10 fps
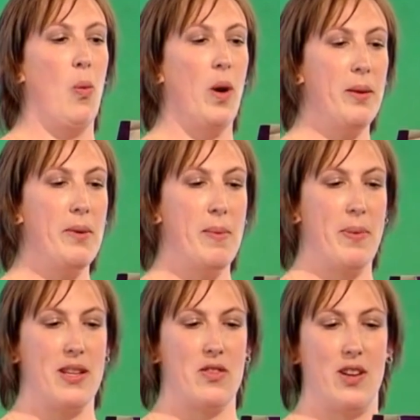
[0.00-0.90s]
One of my
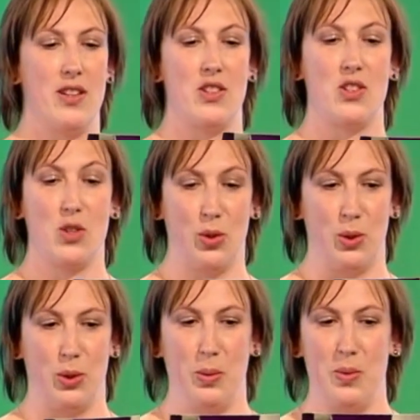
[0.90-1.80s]
best friends at
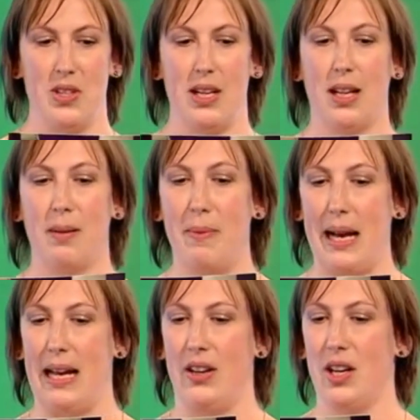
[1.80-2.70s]
school was a little
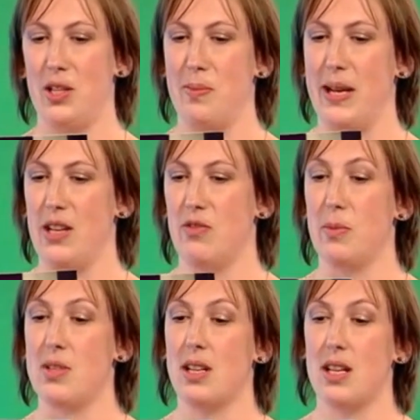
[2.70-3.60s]
man I'd made
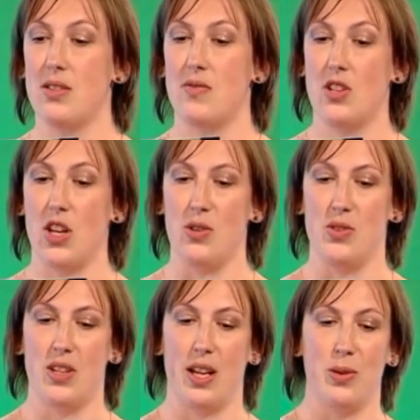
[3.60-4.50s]
from a slice of
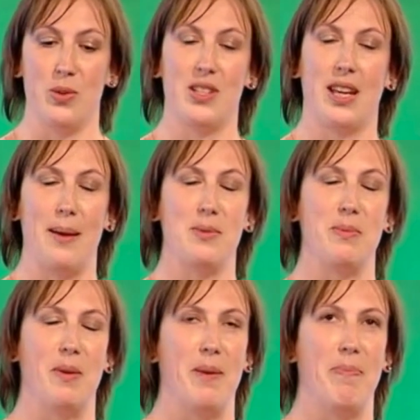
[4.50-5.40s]
toast that I always kept
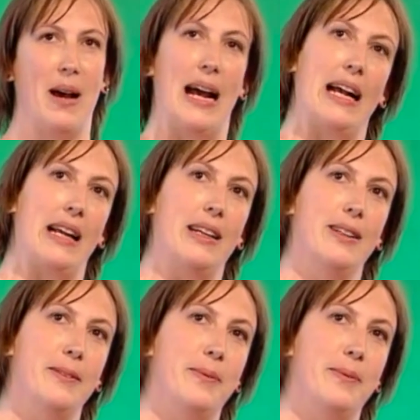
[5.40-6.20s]
in my bag.